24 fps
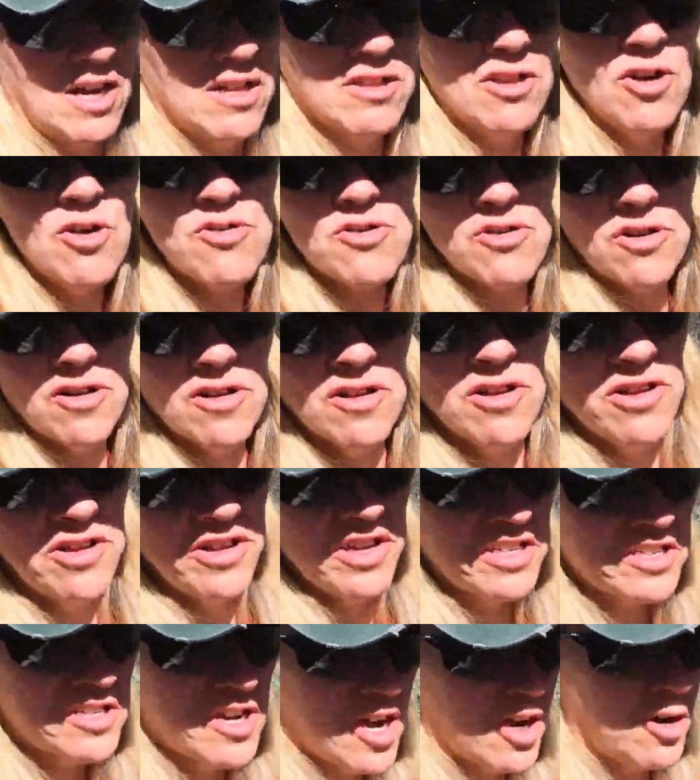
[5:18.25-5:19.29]
local
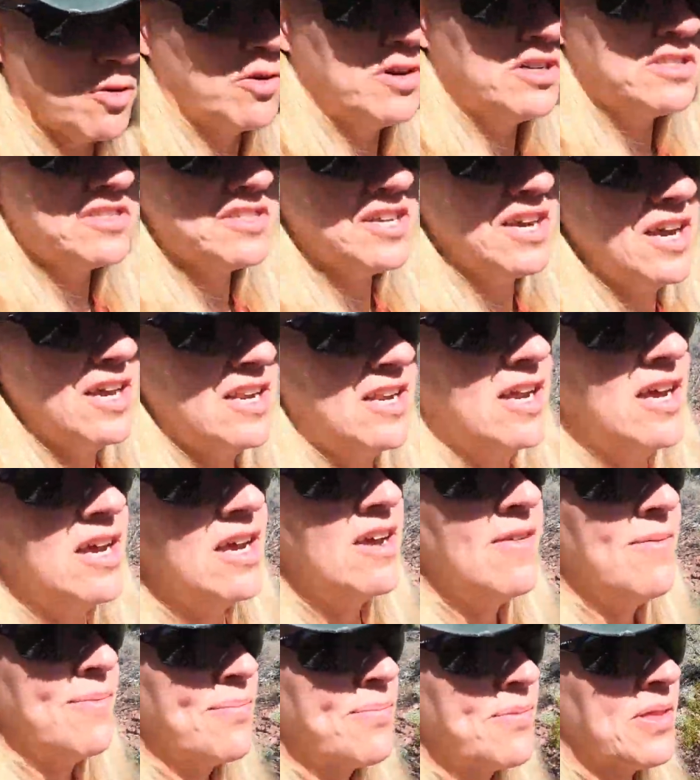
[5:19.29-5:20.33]
that I talked with said
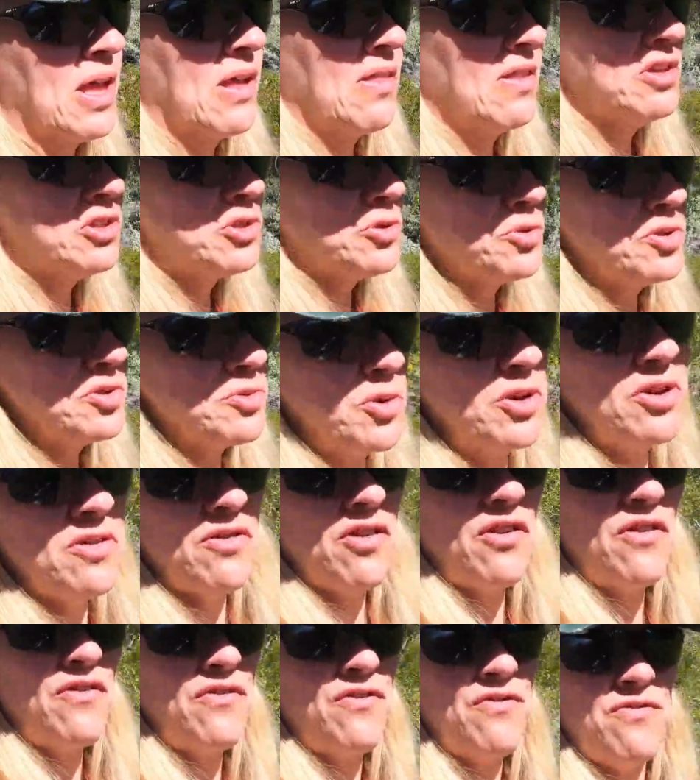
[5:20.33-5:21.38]
this was one of
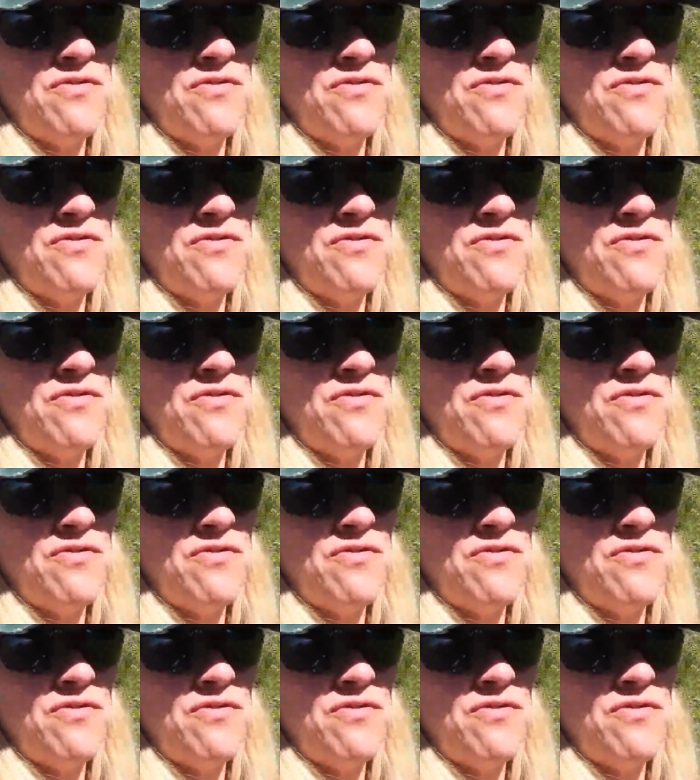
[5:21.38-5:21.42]
her